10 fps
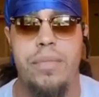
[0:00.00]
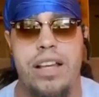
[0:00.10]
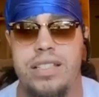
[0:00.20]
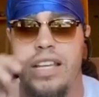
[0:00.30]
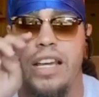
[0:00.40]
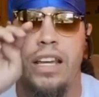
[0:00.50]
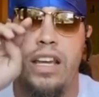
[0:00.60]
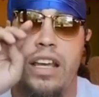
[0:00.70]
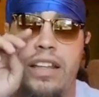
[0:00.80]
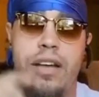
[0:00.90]
I'm not saying
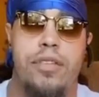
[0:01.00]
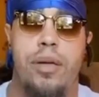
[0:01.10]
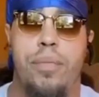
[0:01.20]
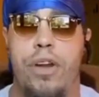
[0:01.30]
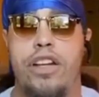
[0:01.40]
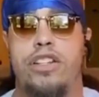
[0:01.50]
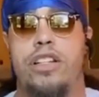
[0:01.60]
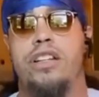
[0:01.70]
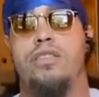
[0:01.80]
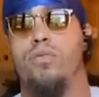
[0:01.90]
that
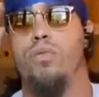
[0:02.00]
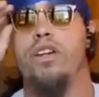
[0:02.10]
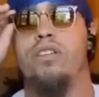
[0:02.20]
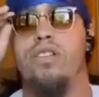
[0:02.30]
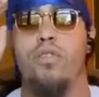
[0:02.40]
depression isn't real.